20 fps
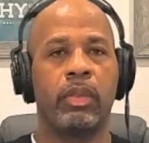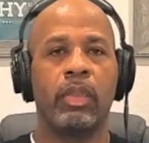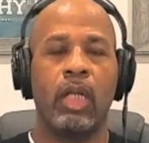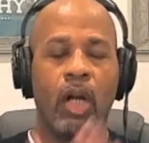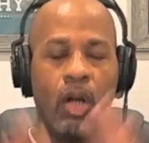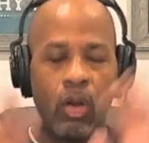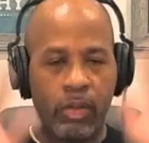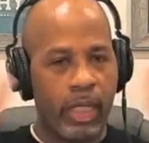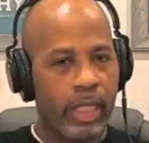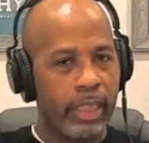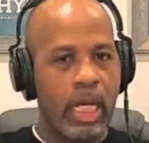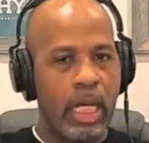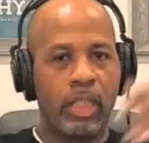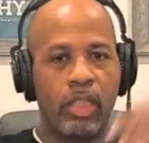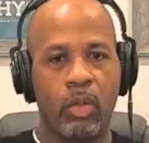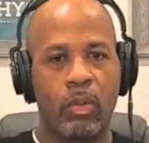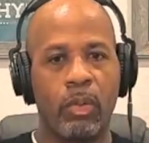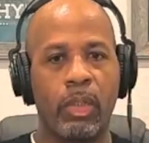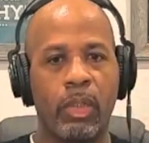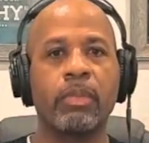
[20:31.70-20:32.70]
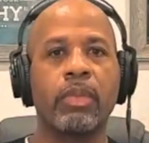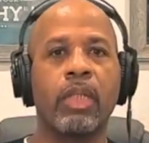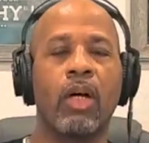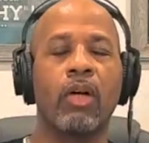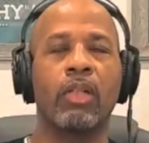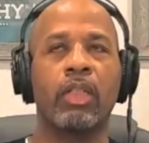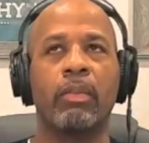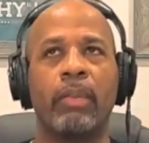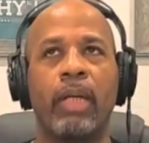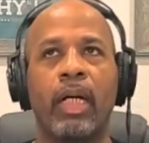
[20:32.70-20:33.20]
Okay, y'all know what I'm
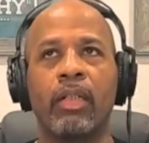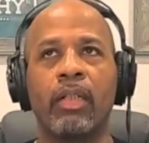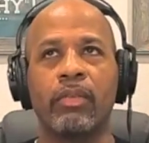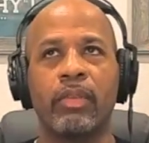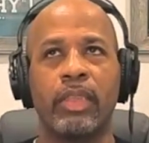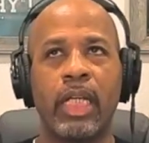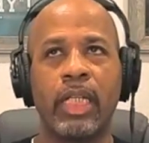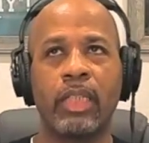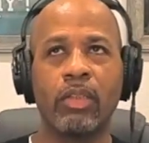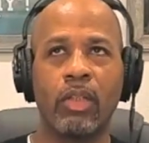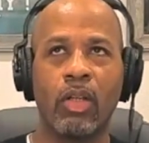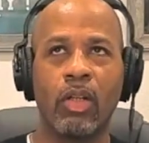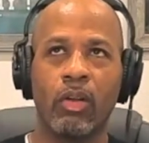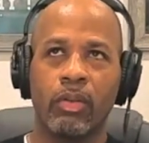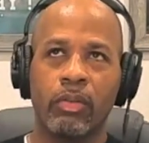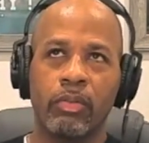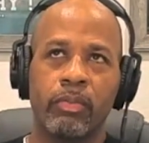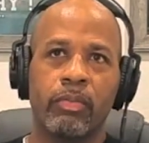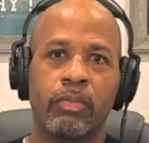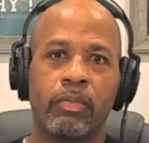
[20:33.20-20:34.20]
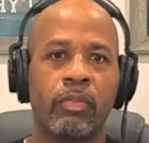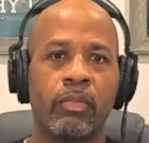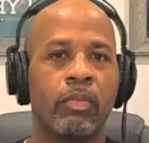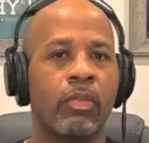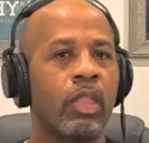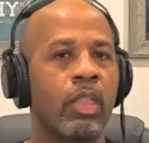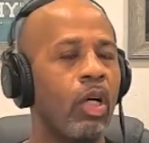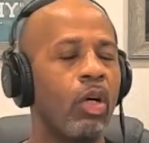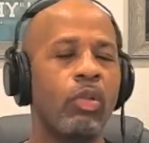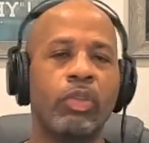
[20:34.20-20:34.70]
talking about. There you go.
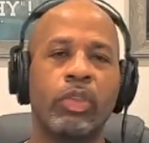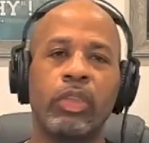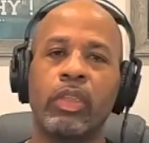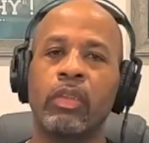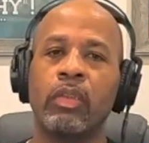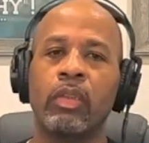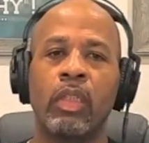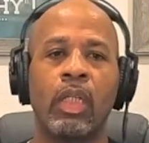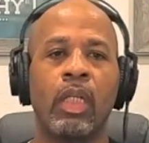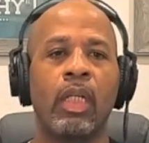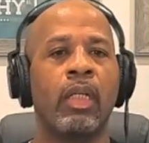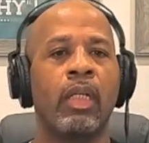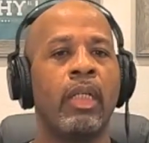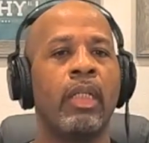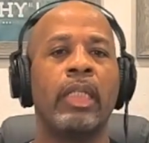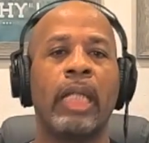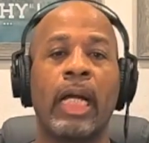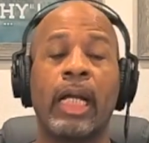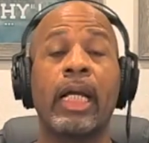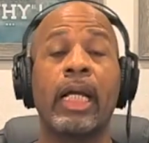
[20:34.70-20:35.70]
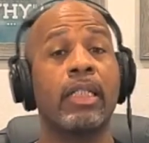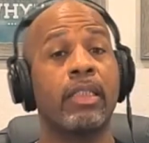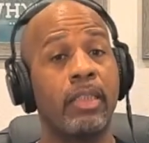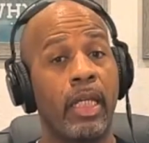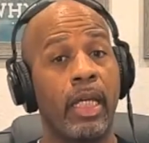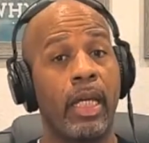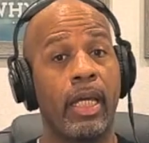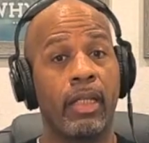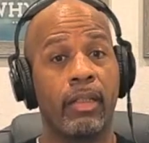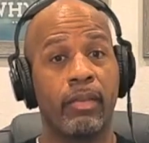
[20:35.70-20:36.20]
Closure, like I
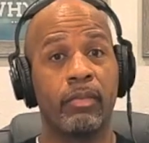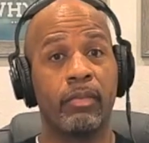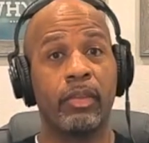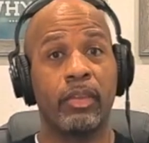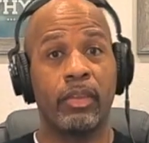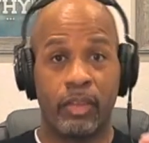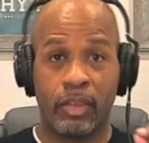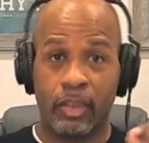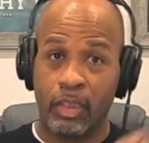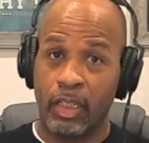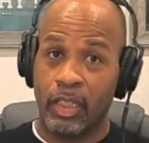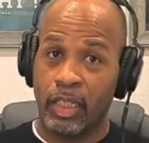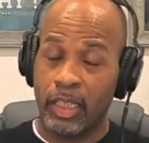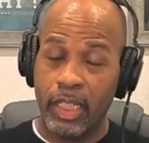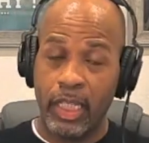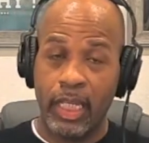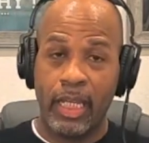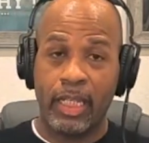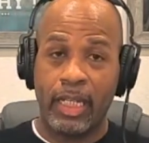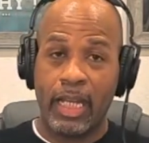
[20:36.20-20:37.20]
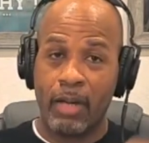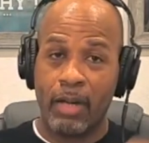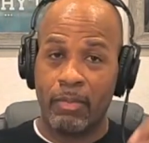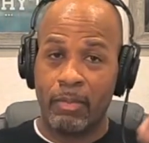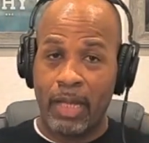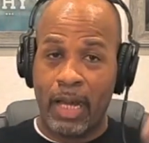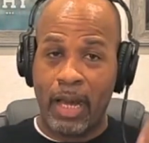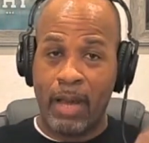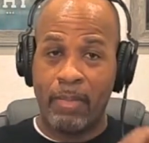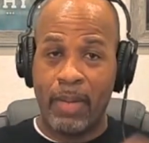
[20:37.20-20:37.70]
said, again,
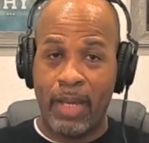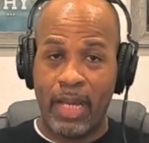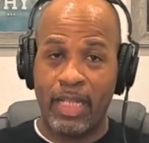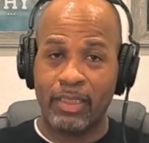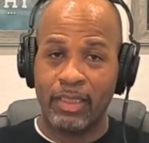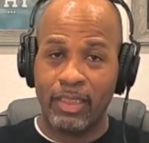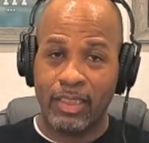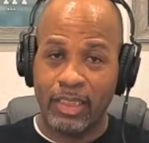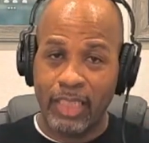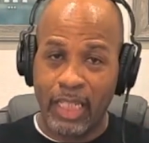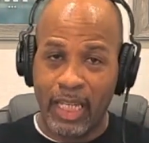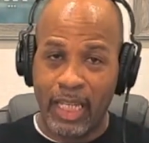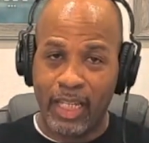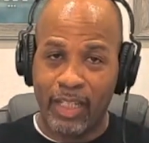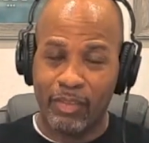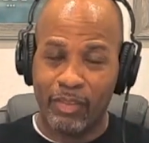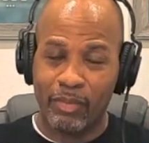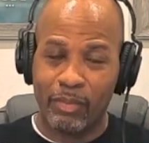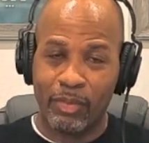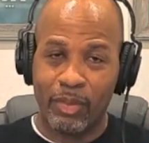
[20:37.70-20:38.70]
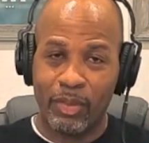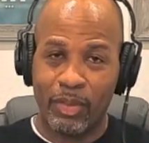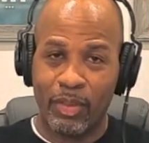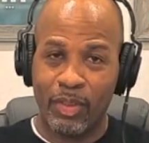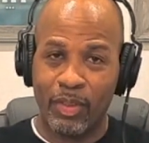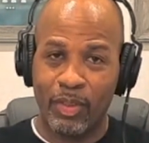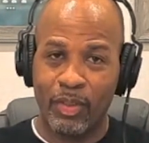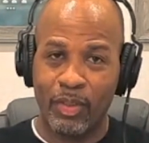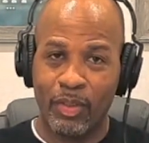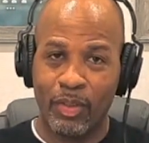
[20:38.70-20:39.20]
how Pastor said,
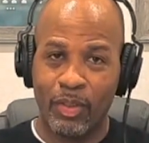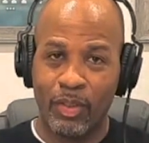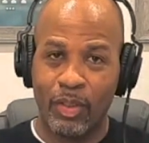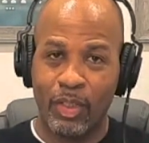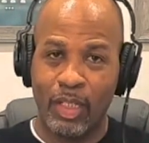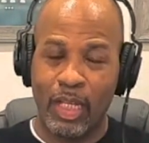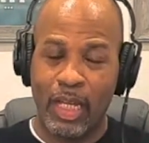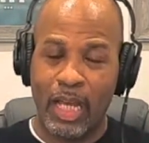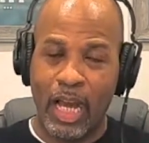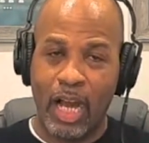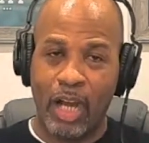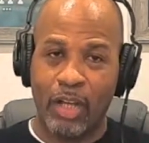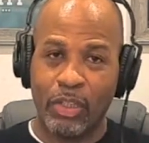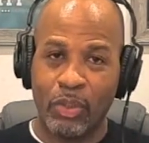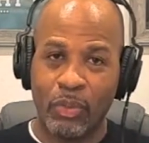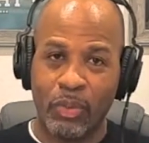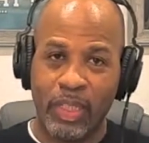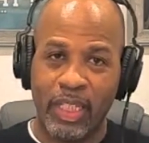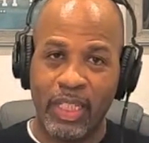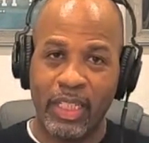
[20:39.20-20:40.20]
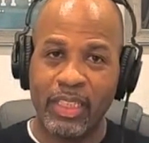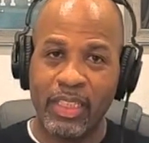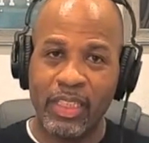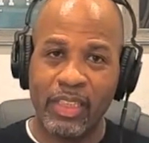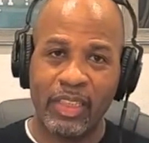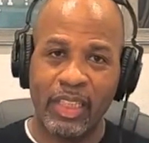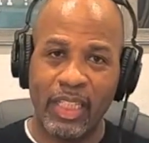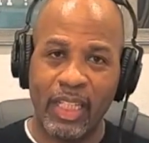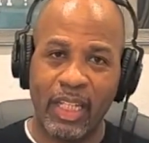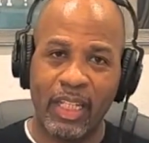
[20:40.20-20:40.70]
how you end the
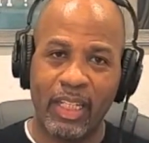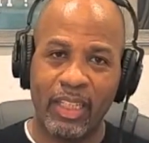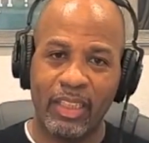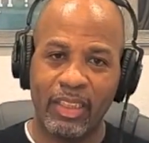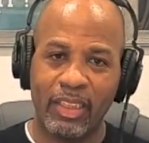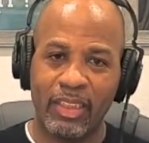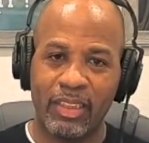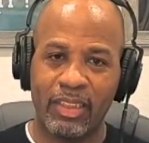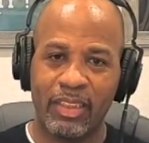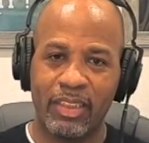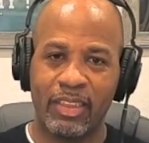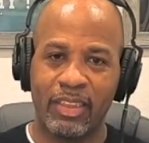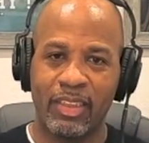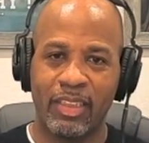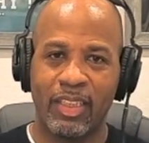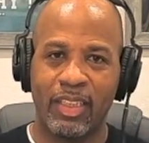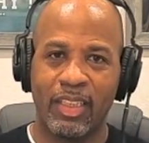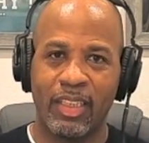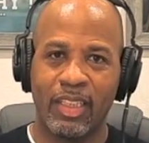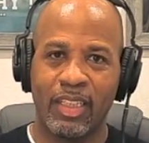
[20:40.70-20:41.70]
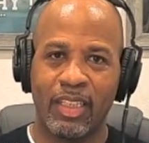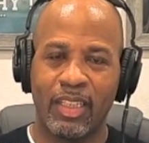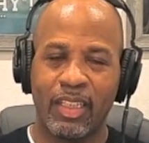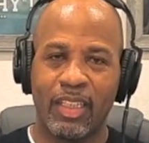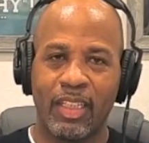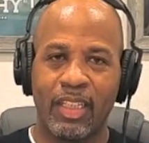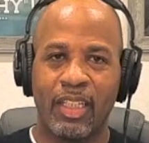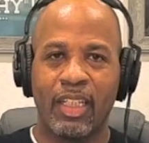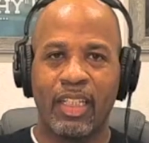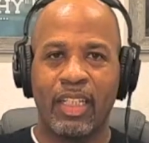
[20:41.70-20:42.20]
thing
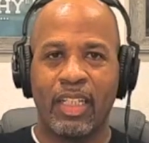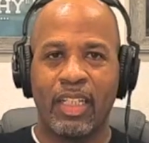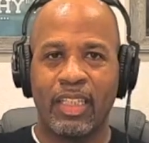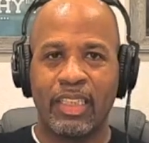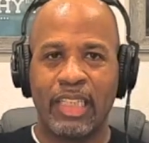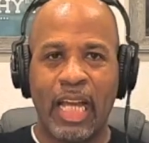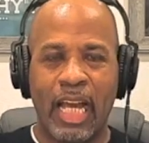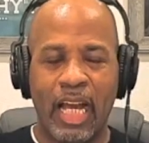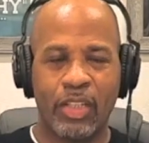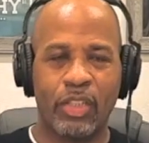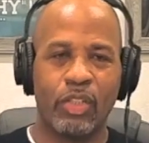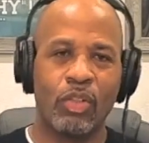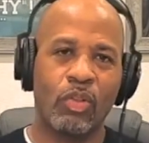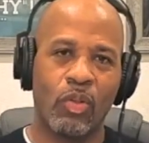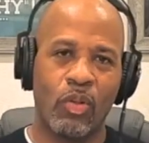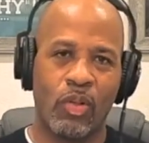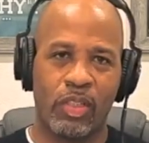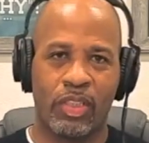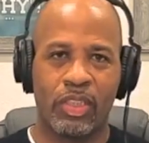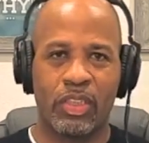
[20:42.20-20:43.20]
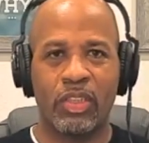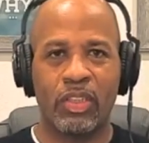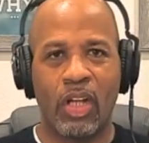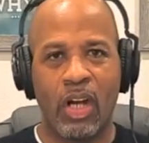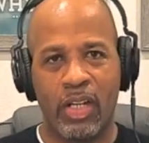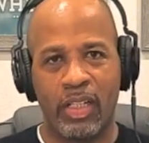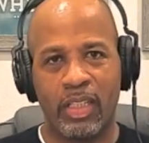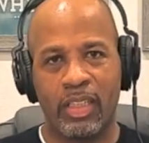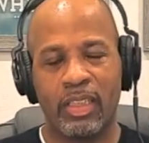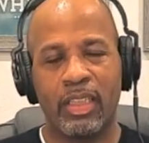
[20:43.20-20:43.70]
is how you going to
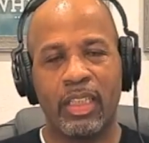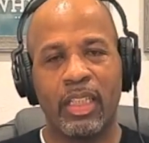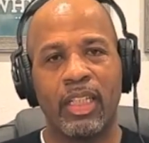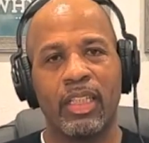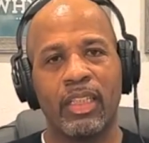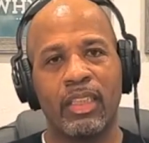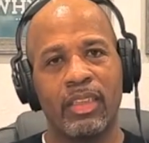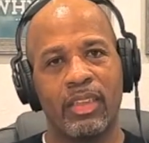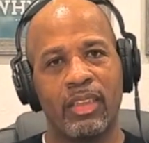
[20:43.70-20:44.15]
start a thing.